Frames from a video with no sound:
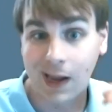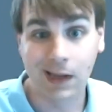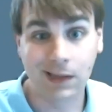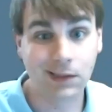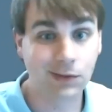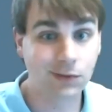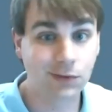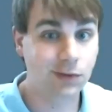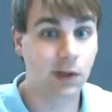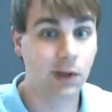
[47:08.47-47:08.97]

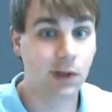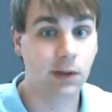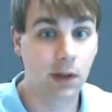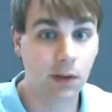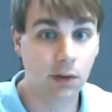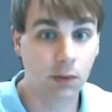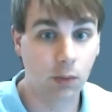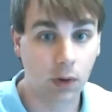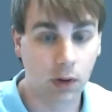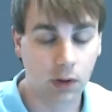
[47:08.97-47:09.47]
Addition,
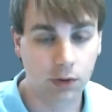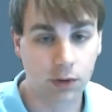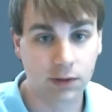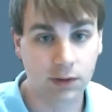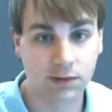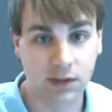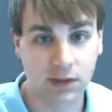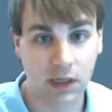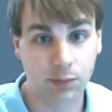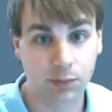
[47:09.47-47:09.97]
another good
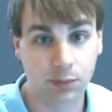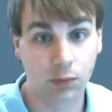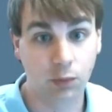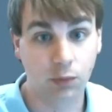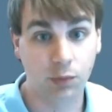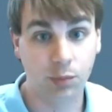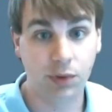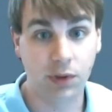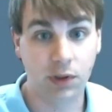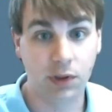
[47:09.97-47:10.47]
example
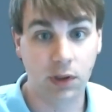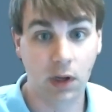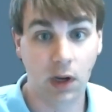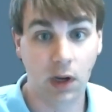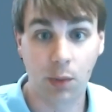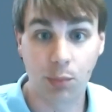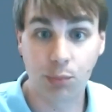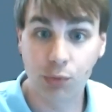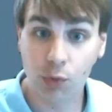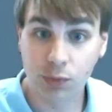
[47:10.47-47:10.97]
would be
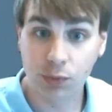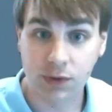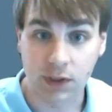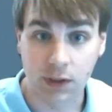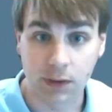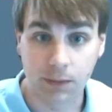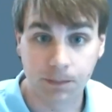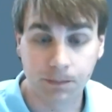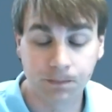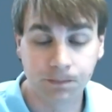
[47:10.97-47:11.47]
uh,
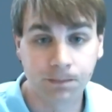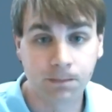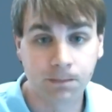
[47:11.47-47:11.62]
protein.